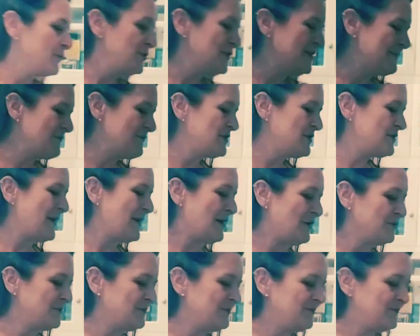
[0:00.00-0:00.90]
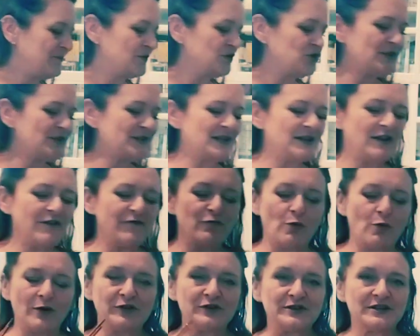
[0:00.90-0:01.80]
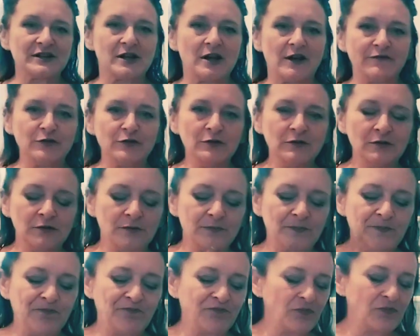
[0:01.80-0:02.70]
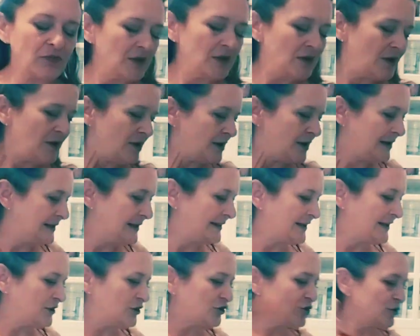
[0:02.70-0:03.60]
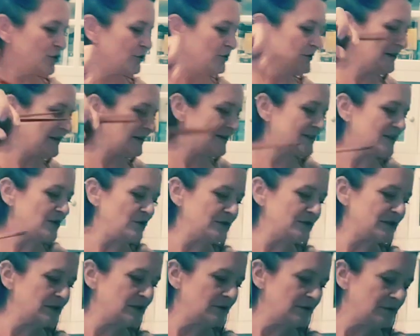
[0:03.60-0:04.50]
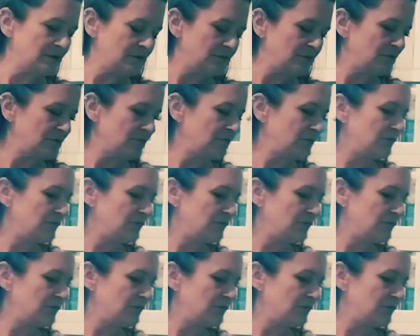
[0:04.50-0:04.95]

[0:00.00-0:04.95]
put them in about just enough water to cover. A little sugar, a little salt. I